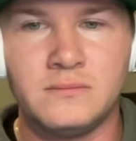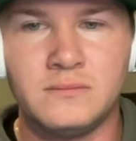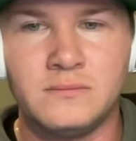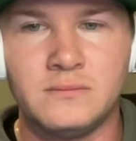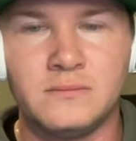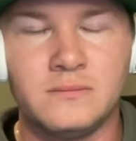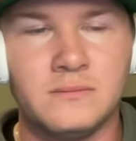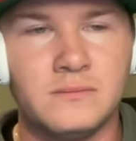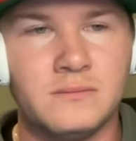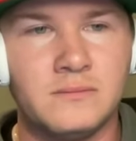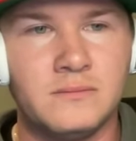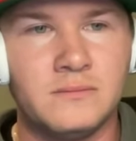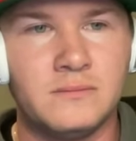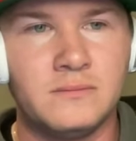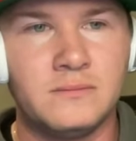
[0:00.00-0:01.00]

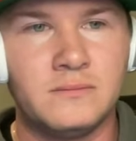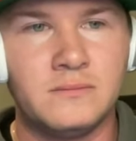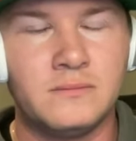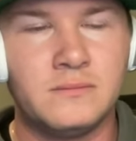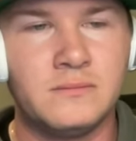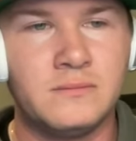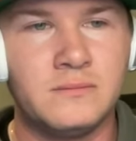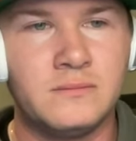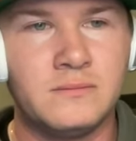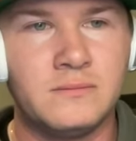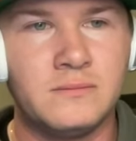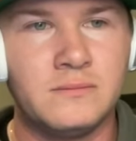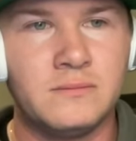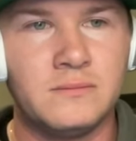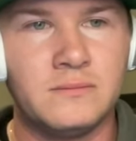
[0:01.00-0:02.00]

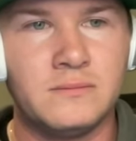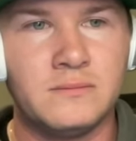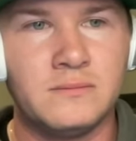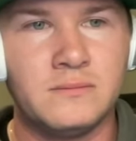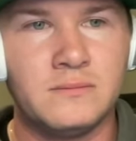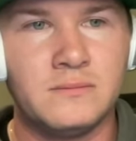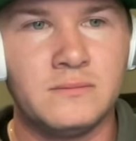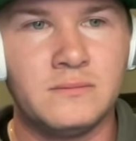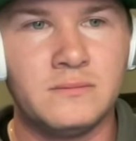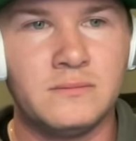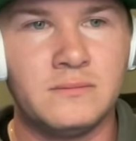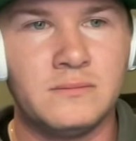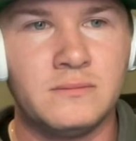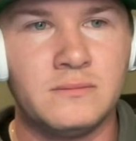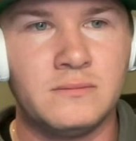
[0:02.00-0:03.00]

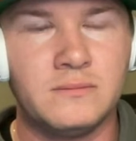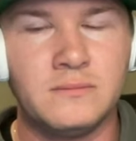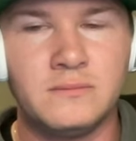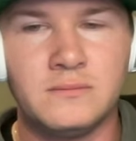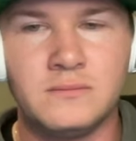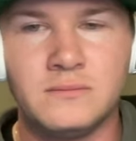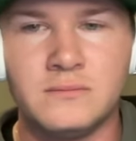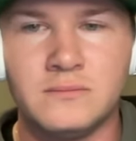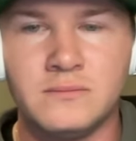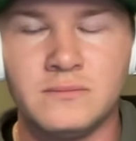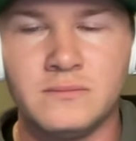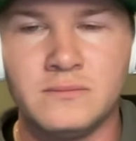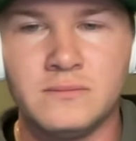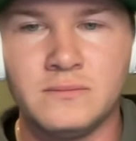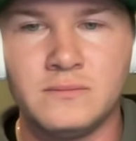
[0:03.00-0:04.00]

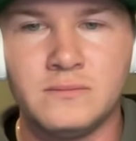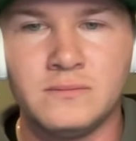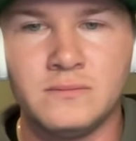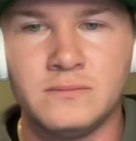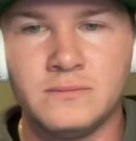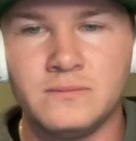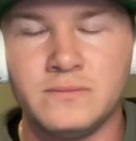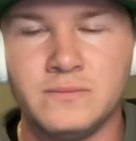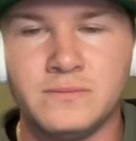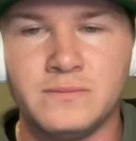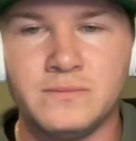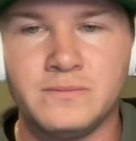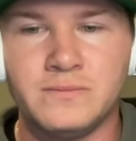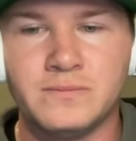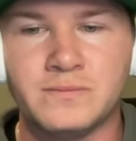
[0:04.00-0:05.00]

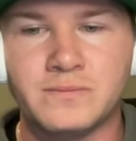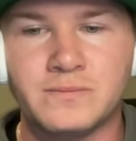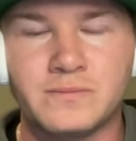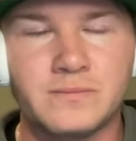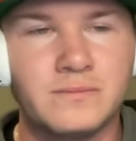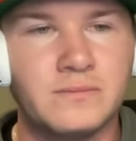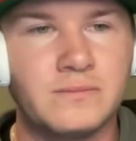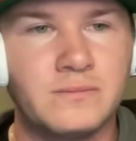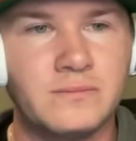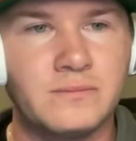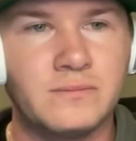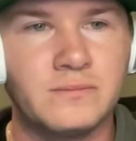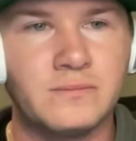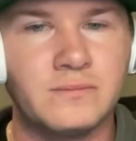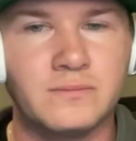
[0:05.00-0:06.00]

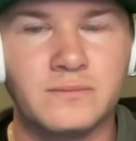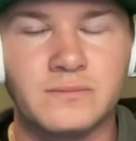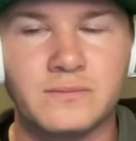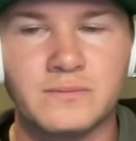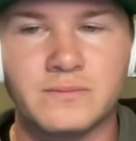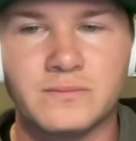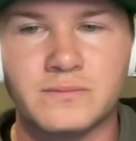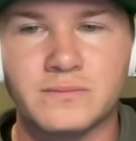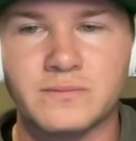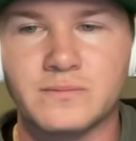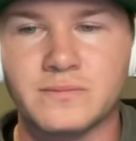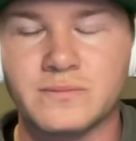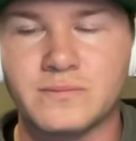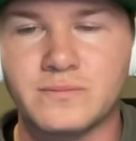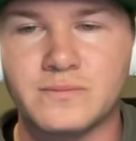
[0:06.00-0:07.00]

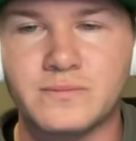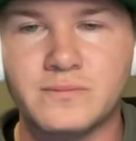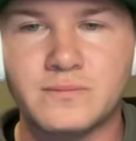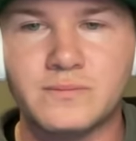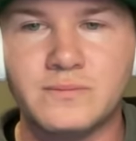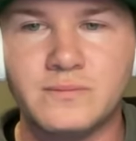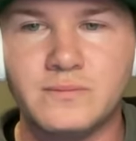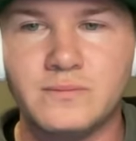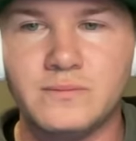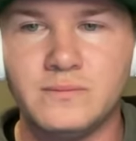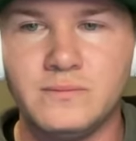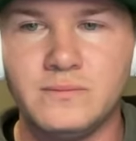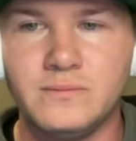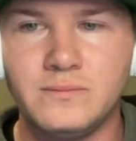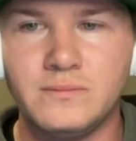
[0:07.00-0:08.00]
[no speech]